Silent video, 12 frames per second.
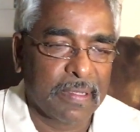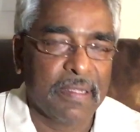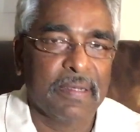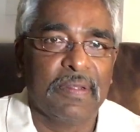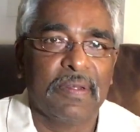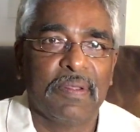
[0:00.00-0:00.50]

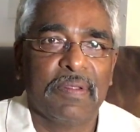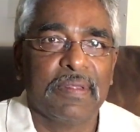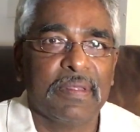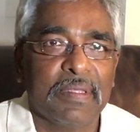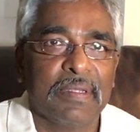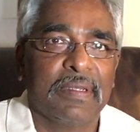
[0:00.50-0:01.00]
kid,
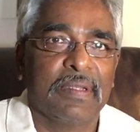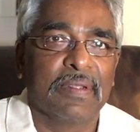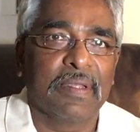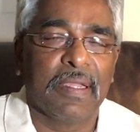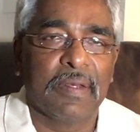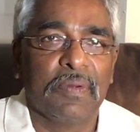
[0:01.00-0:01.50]
that
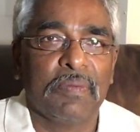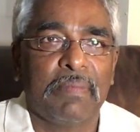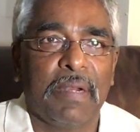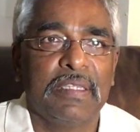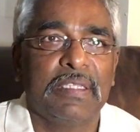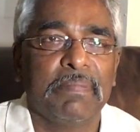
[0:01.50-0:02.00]
can do
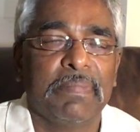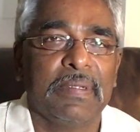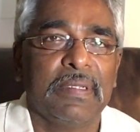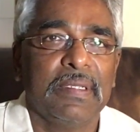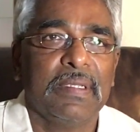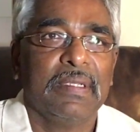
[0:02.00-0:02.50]

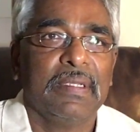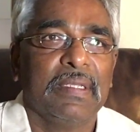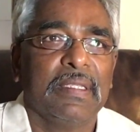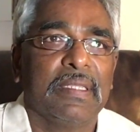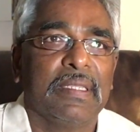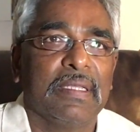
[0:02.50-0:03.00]
multiple,
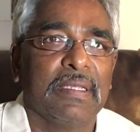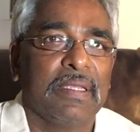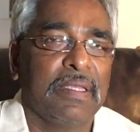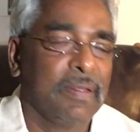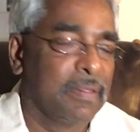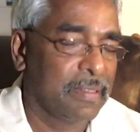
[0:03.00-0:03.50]

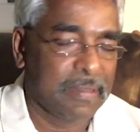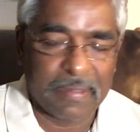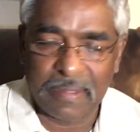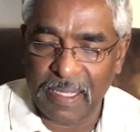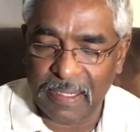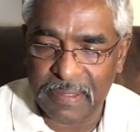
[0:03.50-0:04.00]

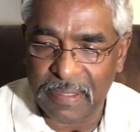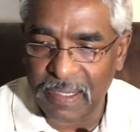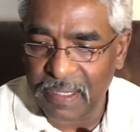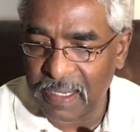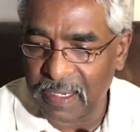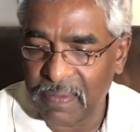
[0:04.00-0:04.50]
this
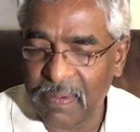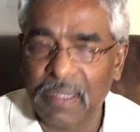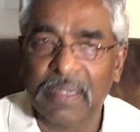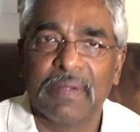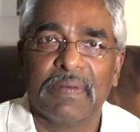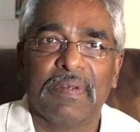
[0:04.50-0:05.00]
extracurricular
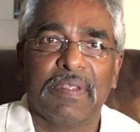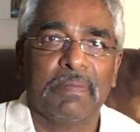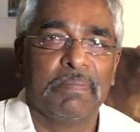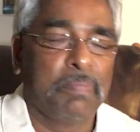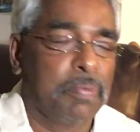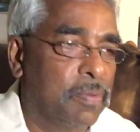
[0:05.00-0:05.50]
activity,
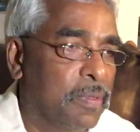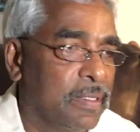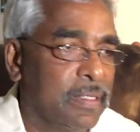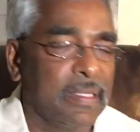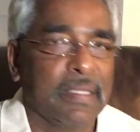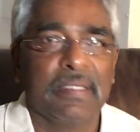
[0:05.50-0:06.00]

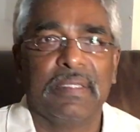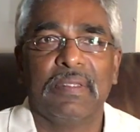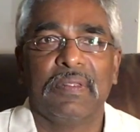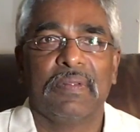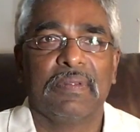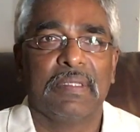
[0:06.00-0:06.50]
projects,
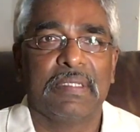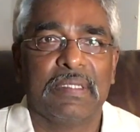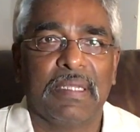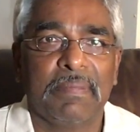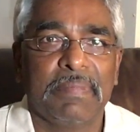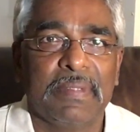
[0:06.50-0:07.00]
the
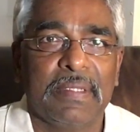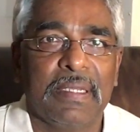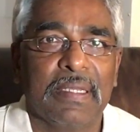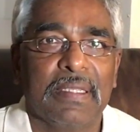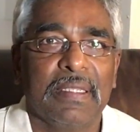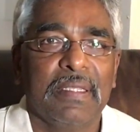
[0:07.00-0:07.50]

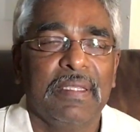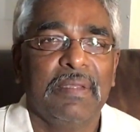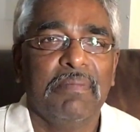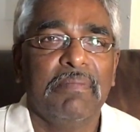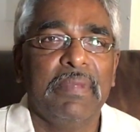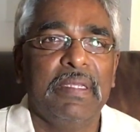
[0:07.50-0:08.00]
subject,
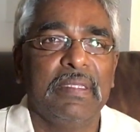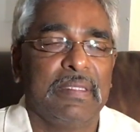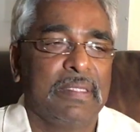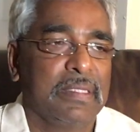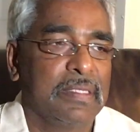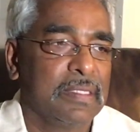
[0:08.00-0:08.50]
many
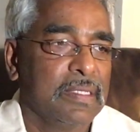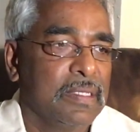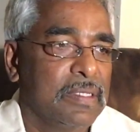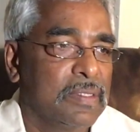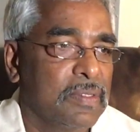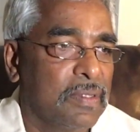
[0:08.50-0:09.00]
things.
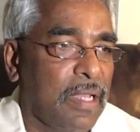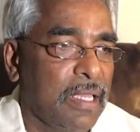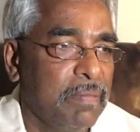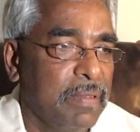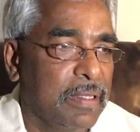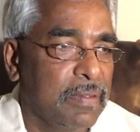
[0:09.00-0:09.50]
So
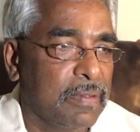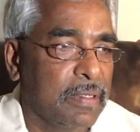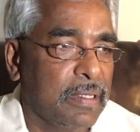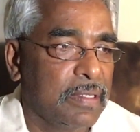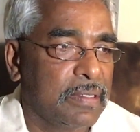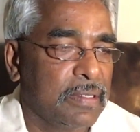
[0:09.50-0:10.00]
IB
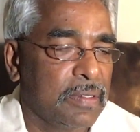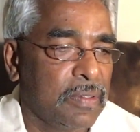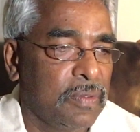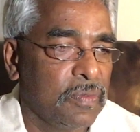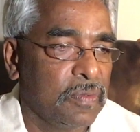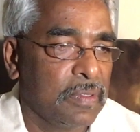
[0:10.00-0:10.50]
kids
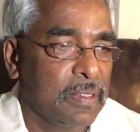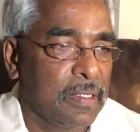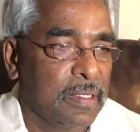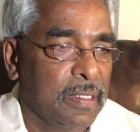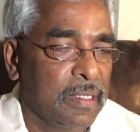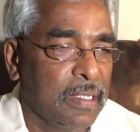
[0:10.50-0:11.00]
do
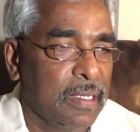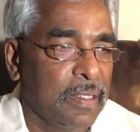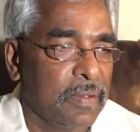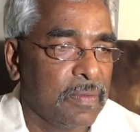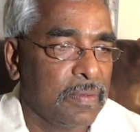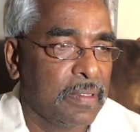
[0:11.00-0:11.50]
really
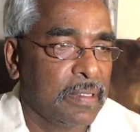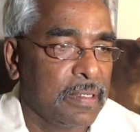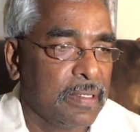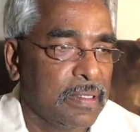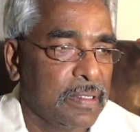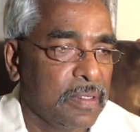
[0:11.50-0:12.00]
good
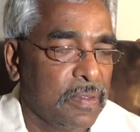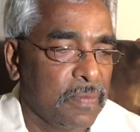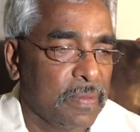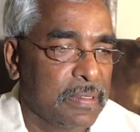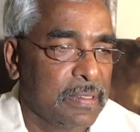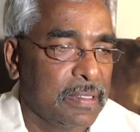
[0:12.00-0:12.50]
in
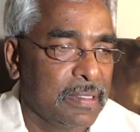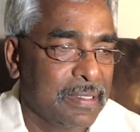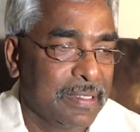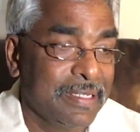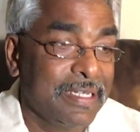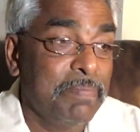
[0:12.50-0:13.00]
universities,
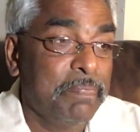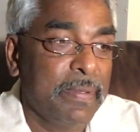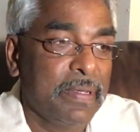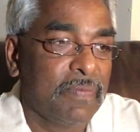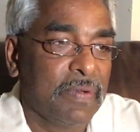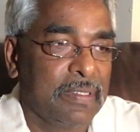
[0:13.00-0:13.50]

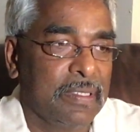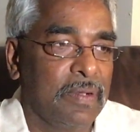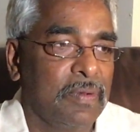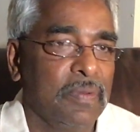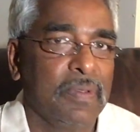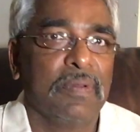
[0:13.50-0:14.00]
depend what they are
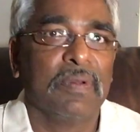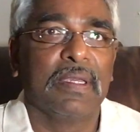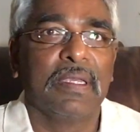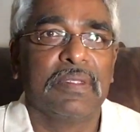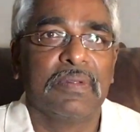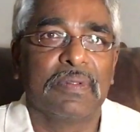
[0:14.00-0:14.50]
doing.
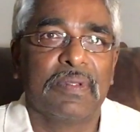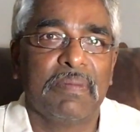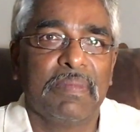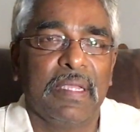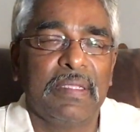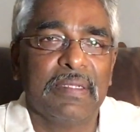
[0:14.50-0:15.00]
Okay, so it's going to
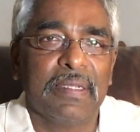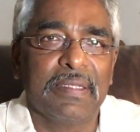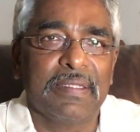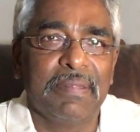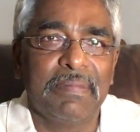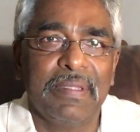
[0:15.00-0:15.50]
be
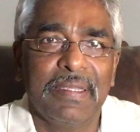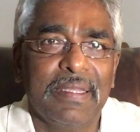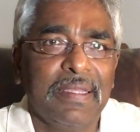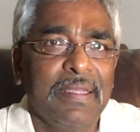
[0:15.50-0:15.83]
engineering something,